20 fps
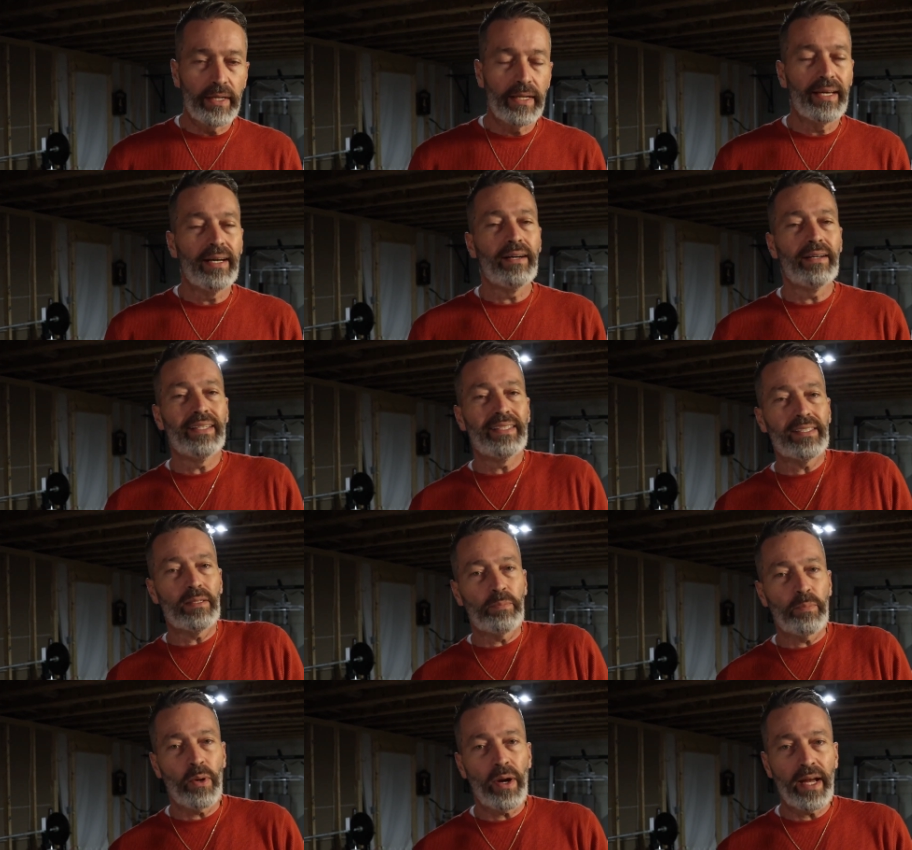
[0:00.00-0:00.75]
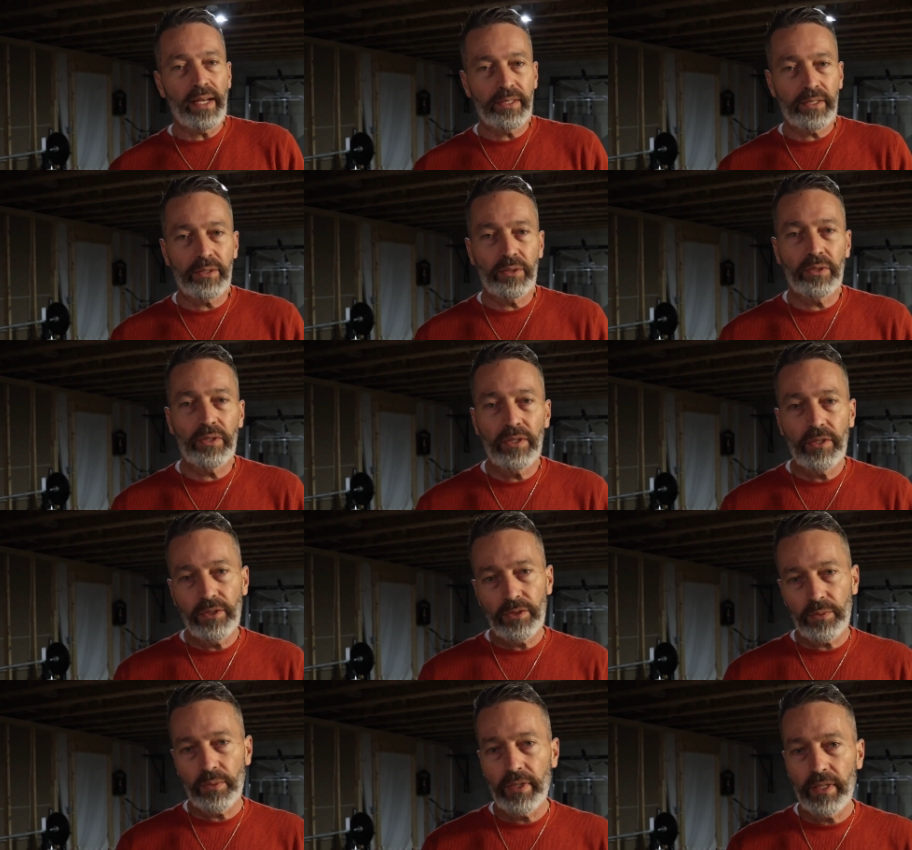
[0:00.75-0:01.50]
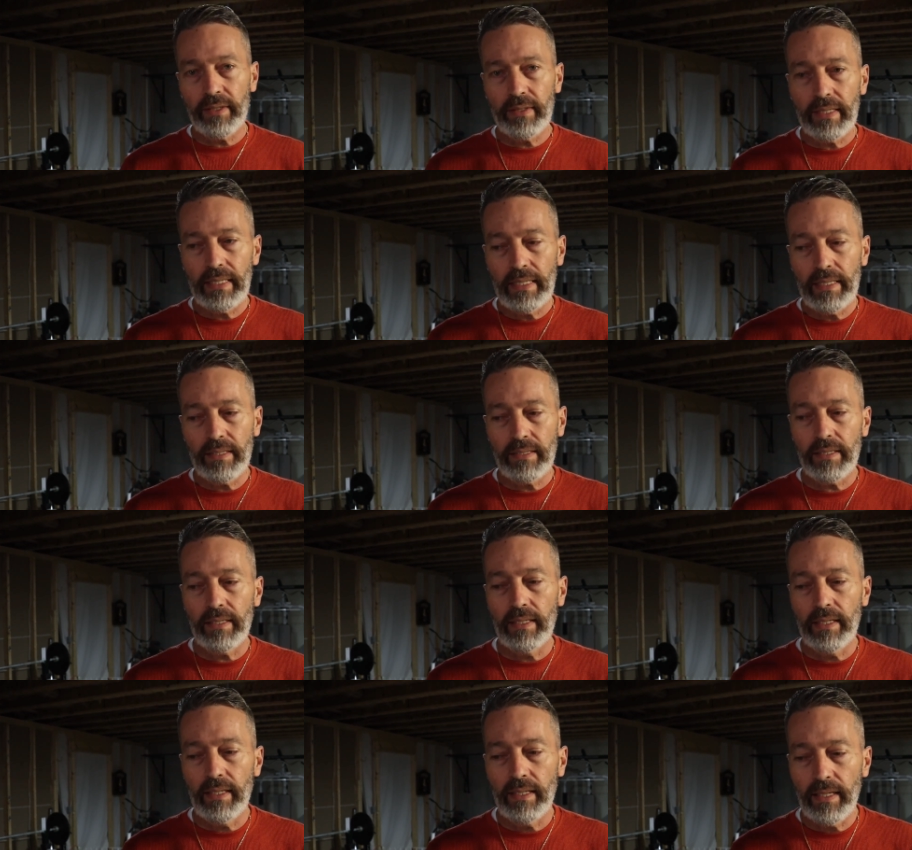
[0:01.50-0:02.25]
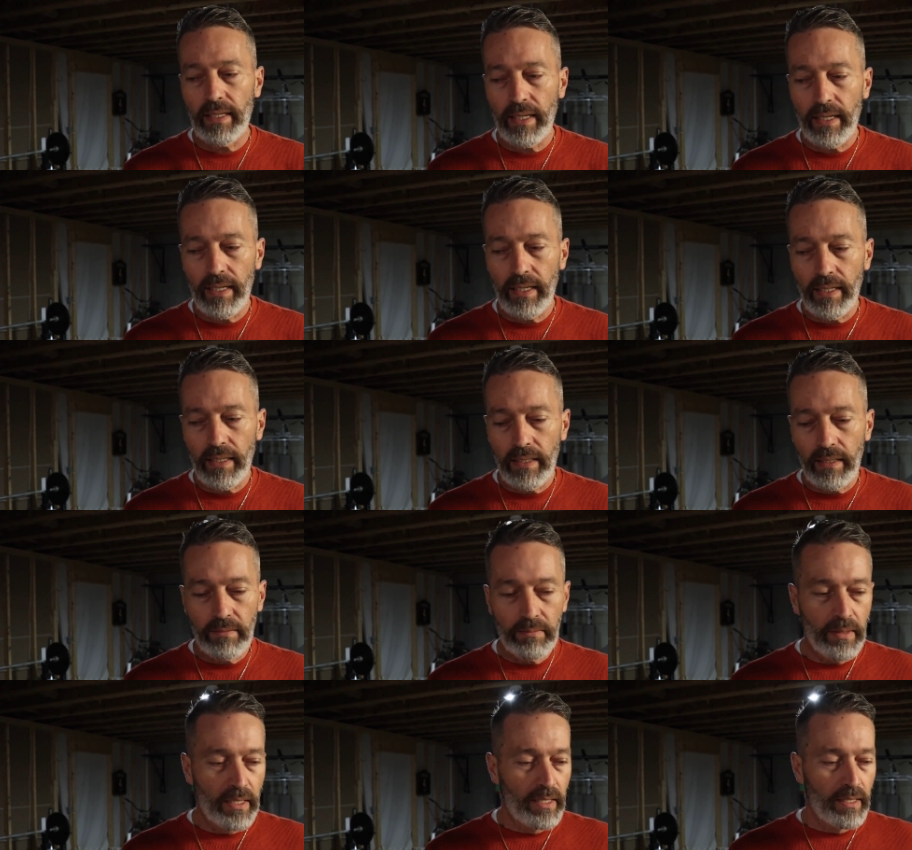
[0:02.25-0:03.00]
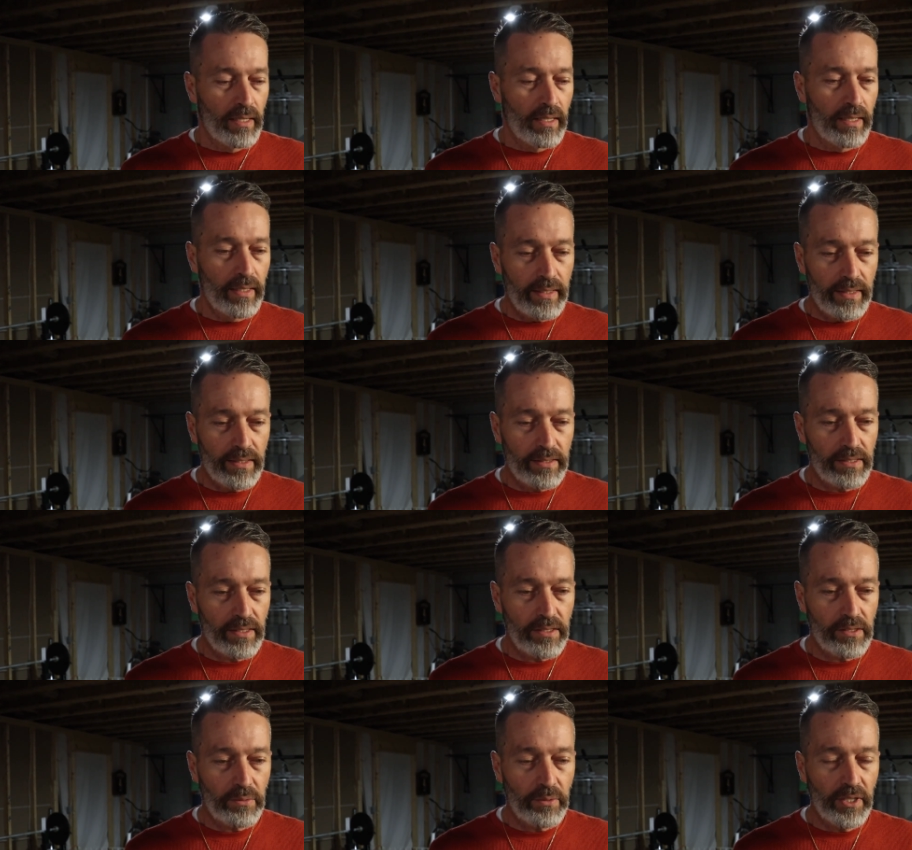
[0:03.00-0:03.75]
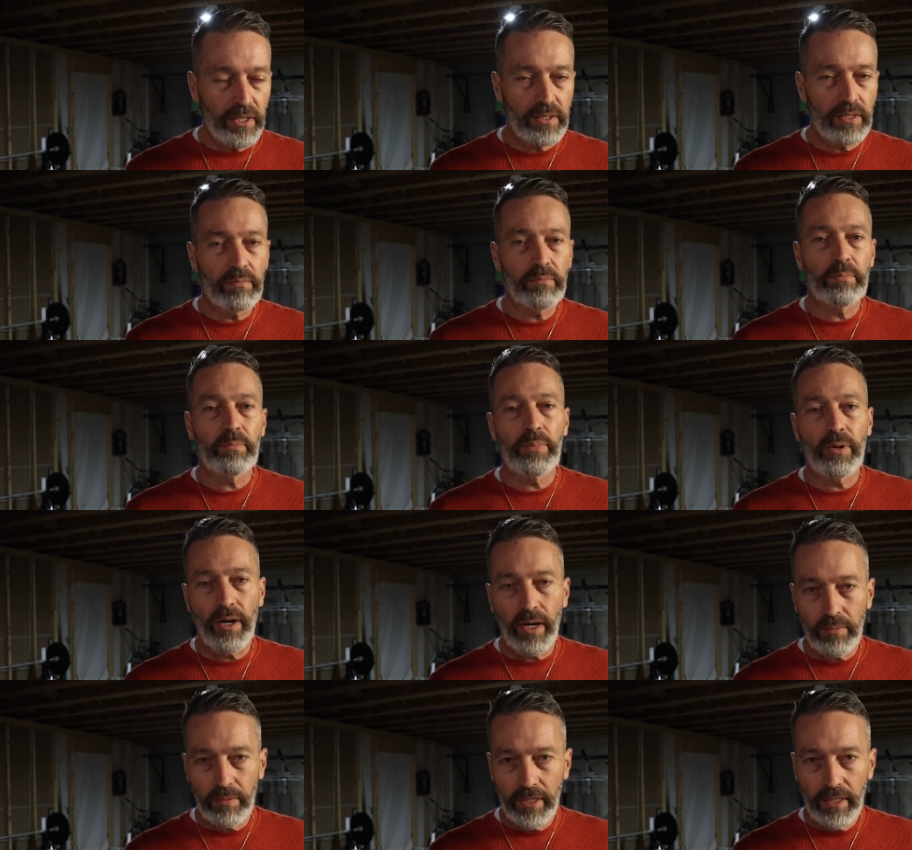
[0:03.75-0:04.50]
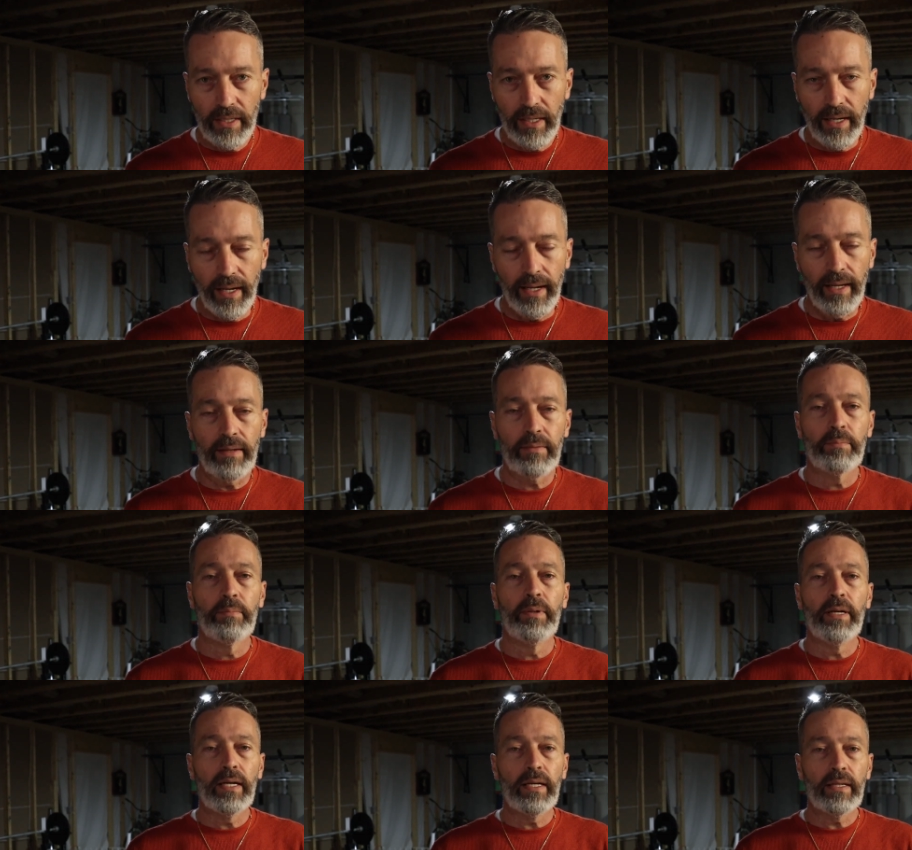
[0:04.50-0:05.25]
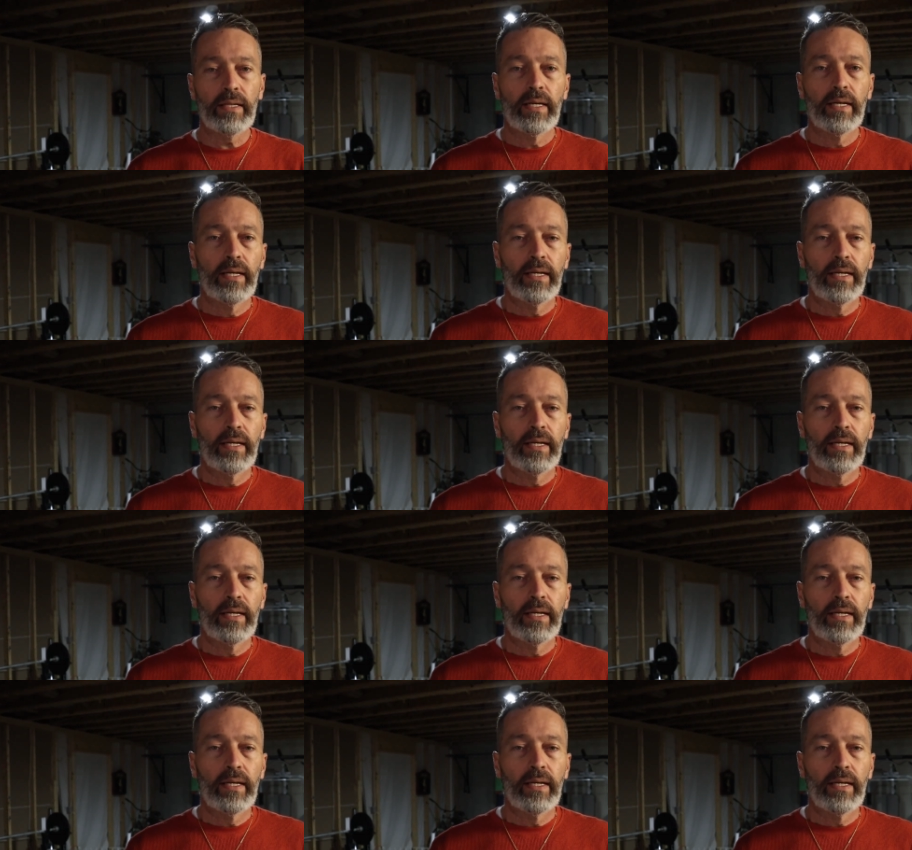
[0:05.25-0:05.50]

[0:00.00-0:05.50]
Now, is it practical to use one of these in a hunting situation? Probably not. But